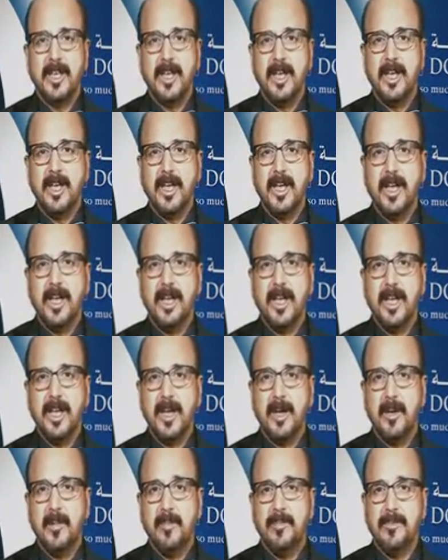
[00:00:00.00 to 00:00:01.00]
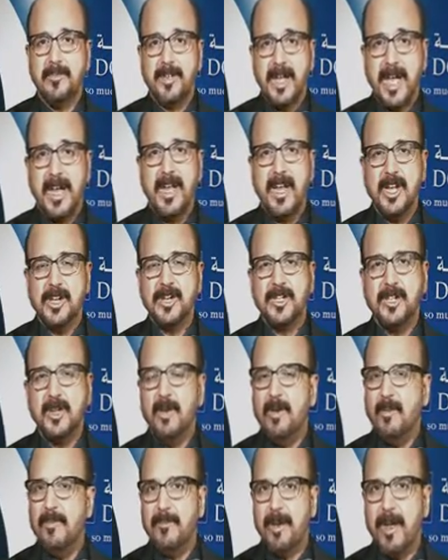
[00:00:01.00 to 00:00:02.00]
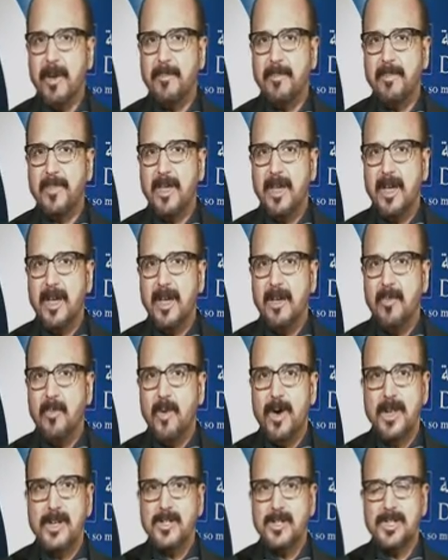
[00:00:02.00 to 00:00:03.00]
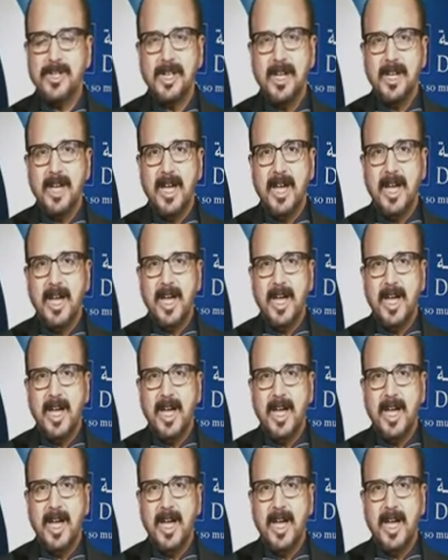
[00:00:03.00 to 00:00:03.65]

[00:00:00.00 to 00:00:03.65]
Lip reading: the stagnation of the whole frame. Once